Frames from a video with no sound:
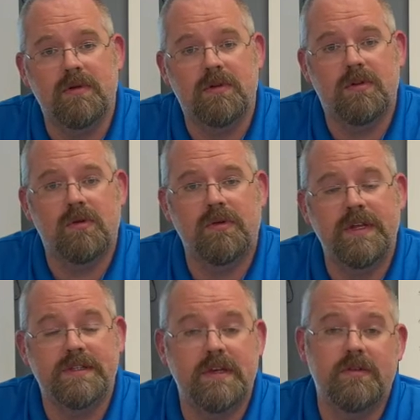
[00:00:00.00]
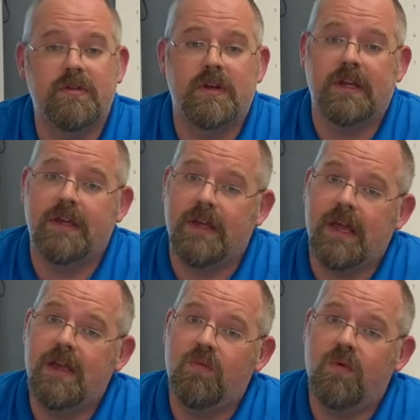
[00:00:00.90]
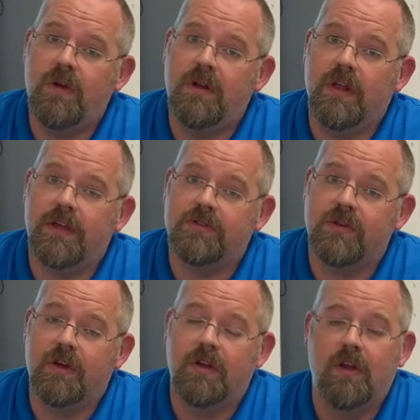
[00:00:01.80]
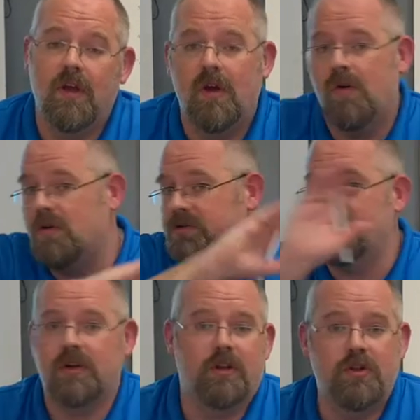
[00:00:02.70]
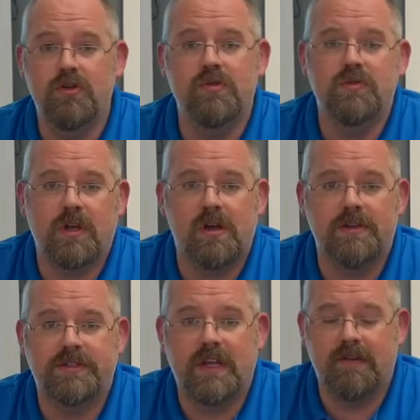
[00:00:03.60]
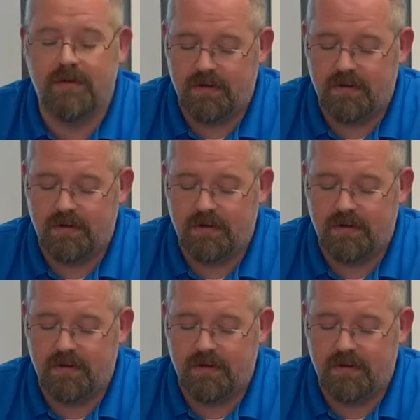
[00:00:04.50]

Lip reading: chlorine's either going to gain 1 electron or it's going to lose all 7.